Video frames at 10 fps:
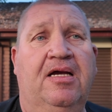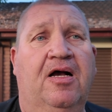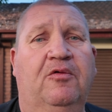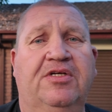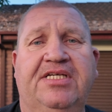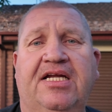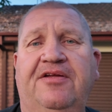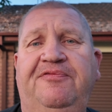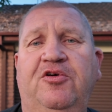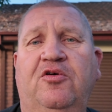I was going
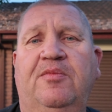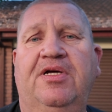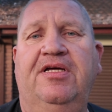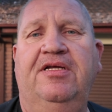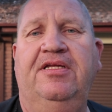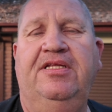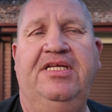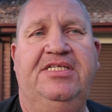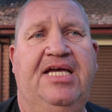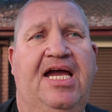to film
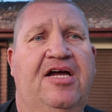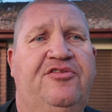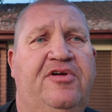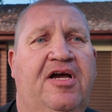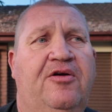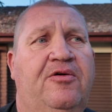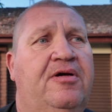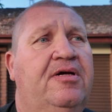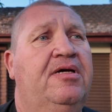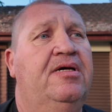this outro
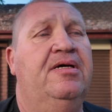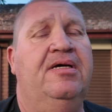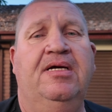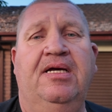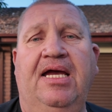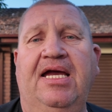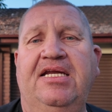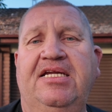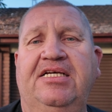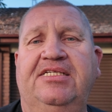
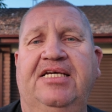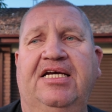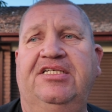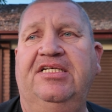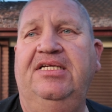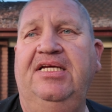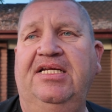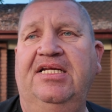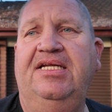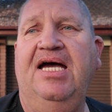ending section
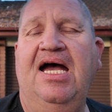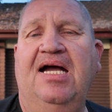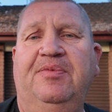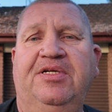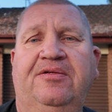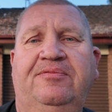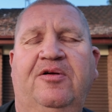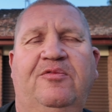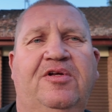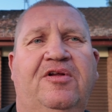in the dark, but
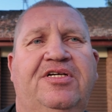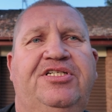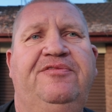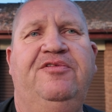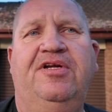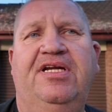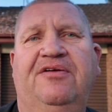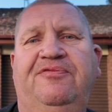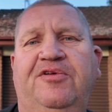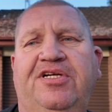I realised you've got
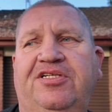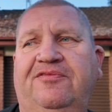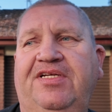enough footage of